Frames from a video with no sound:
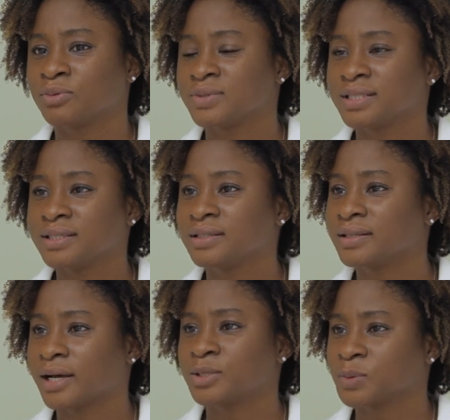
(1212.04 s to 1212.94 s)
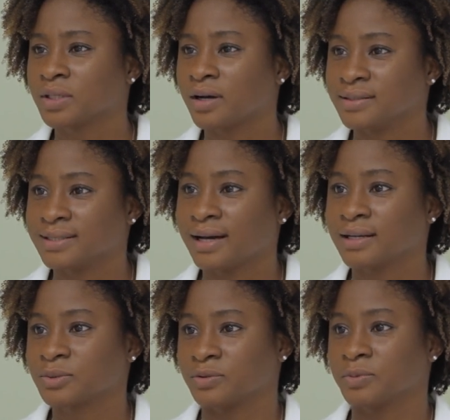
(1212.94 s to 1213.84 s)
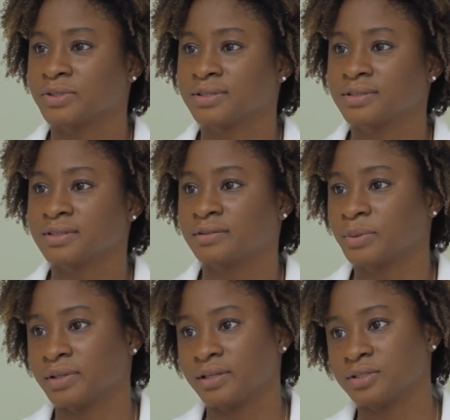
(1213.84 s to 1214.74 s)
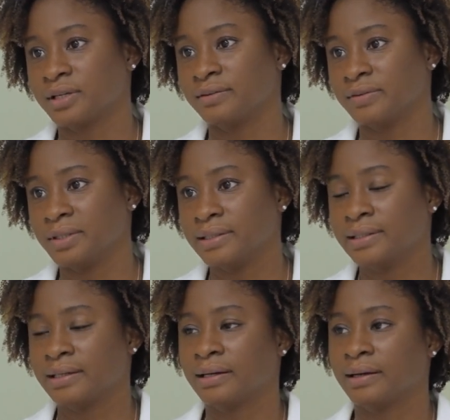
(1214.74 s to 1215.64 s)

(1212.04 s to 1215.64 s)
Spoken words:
routine casual contact with persons living with HIV.